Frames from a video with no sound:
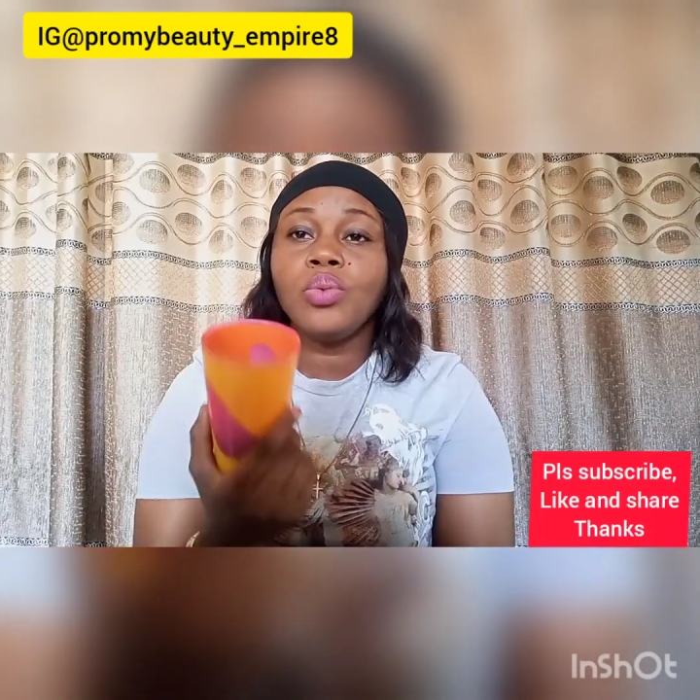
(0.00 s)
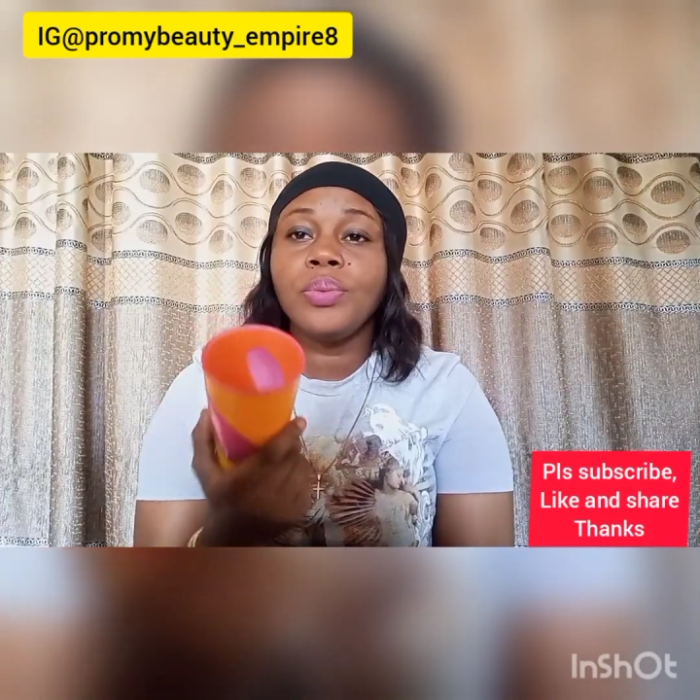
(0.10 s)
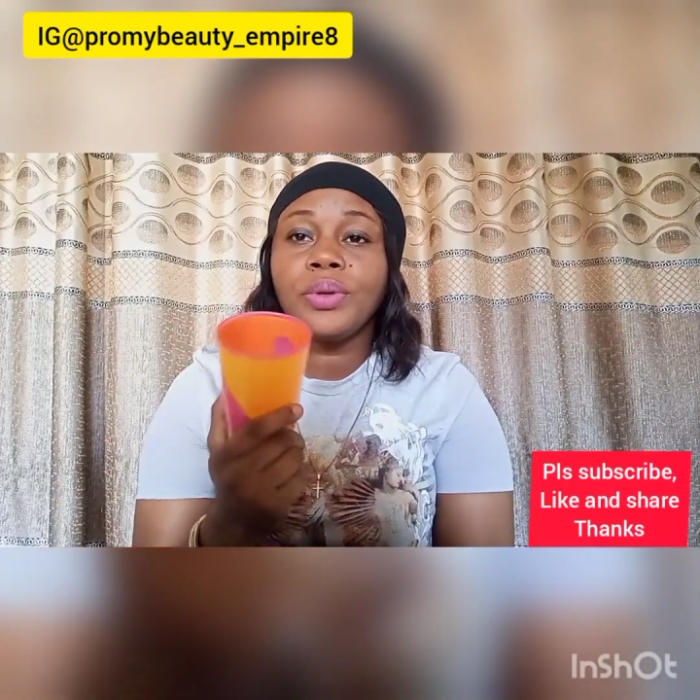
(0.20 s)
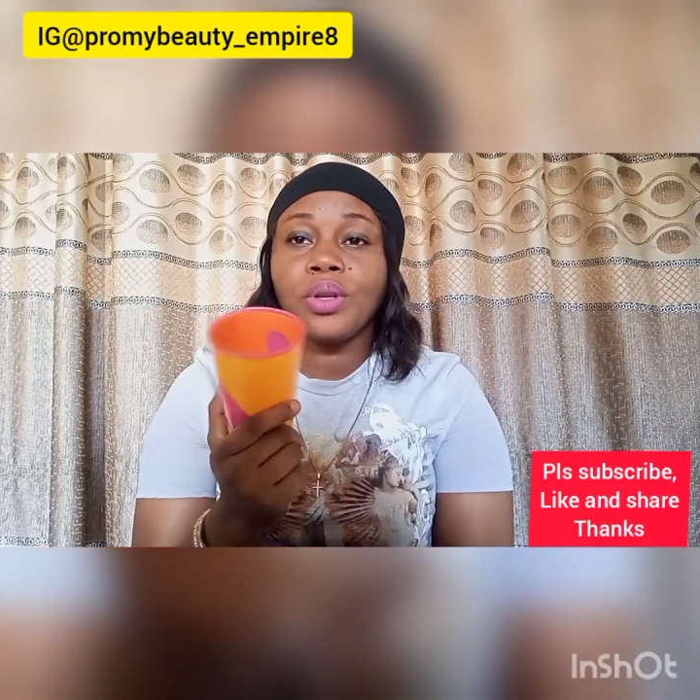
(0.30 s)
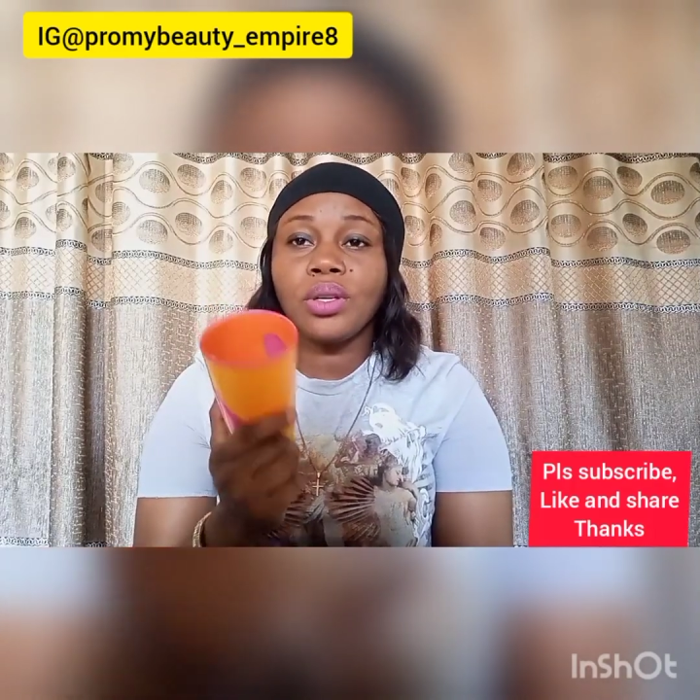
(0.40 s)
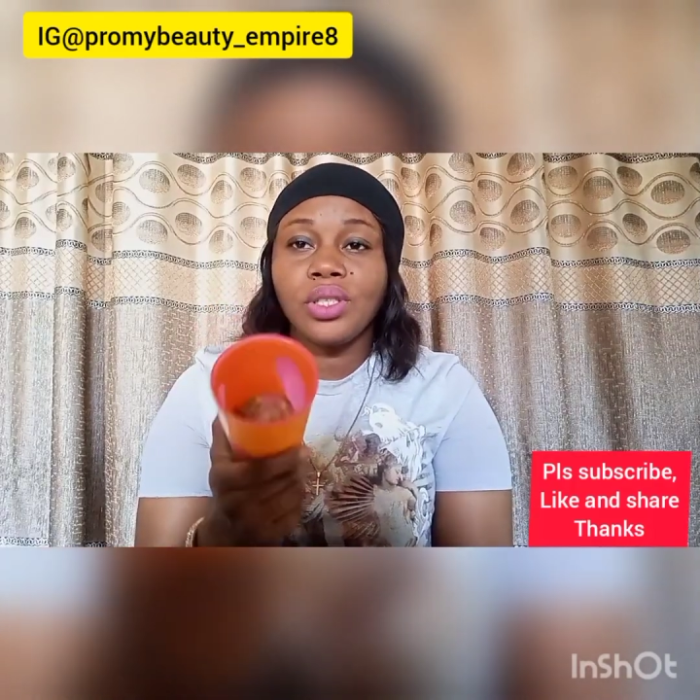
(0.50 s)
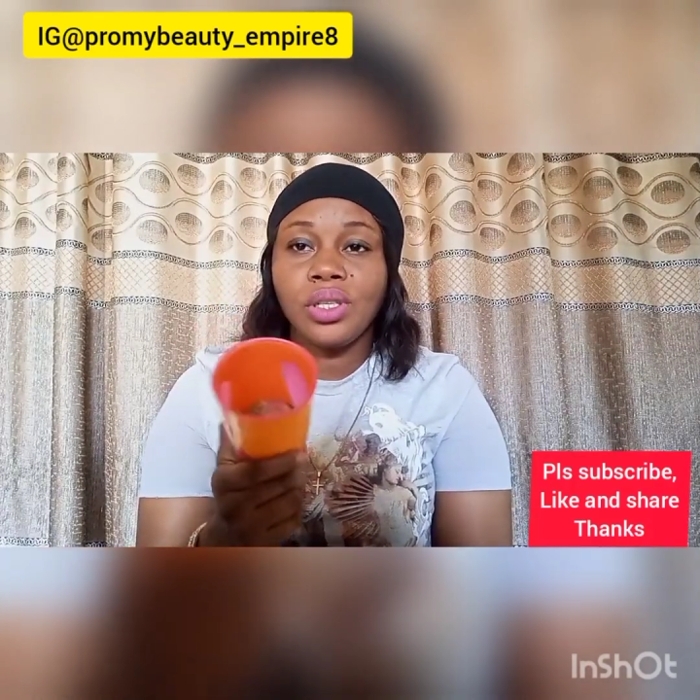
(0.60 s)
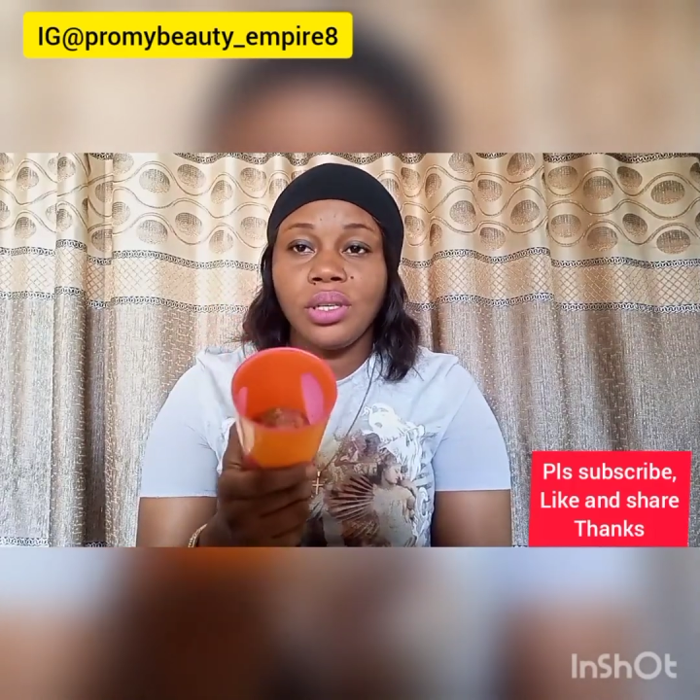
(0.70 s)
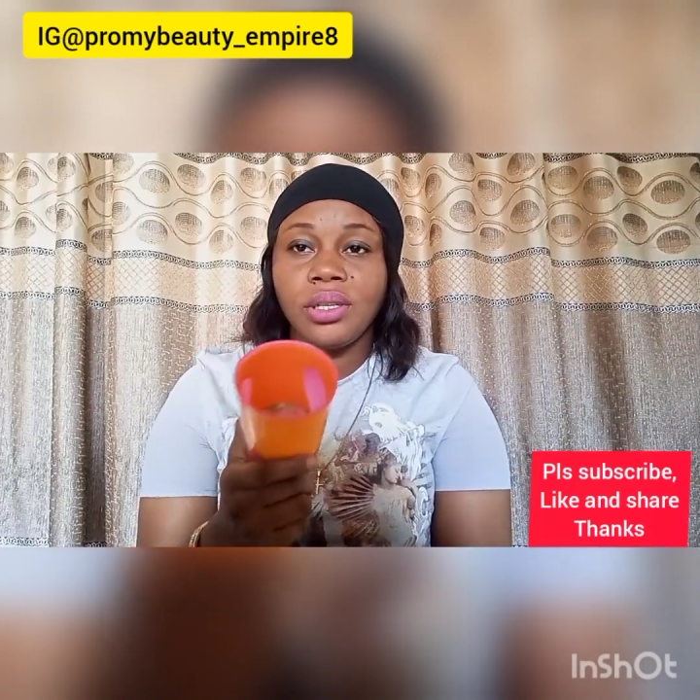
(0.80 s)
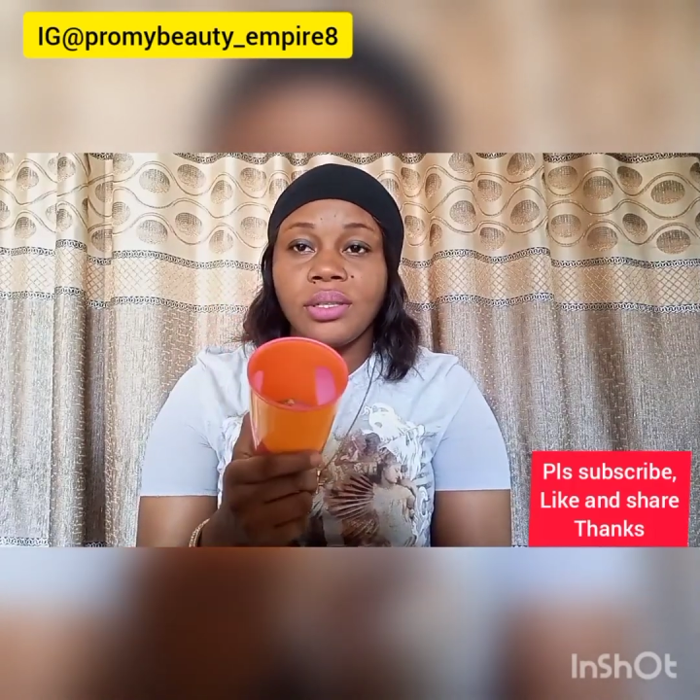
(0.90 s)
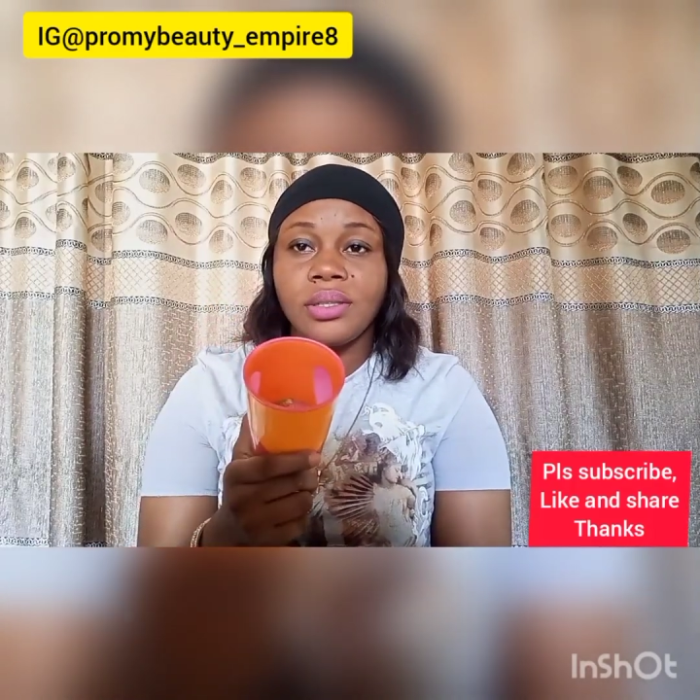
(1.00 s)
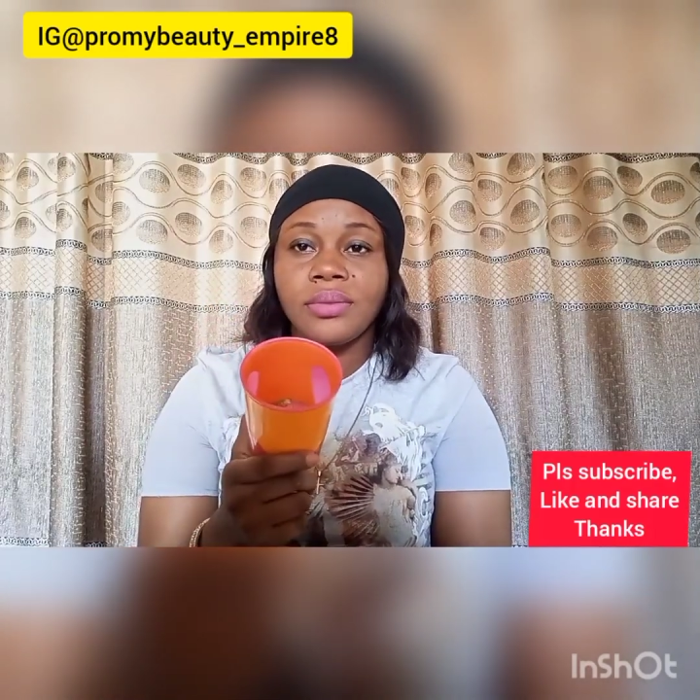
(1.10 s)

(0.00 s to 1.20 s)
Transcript: will be touching it.